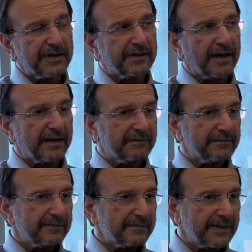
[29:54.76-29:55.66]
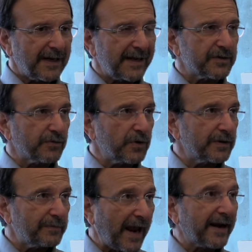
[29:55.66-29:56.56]
think that it has a
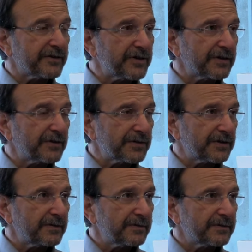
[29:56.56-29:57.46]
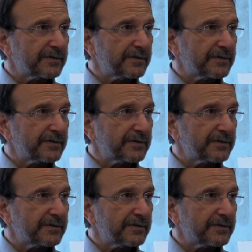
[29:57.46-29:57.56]
role in packaging also?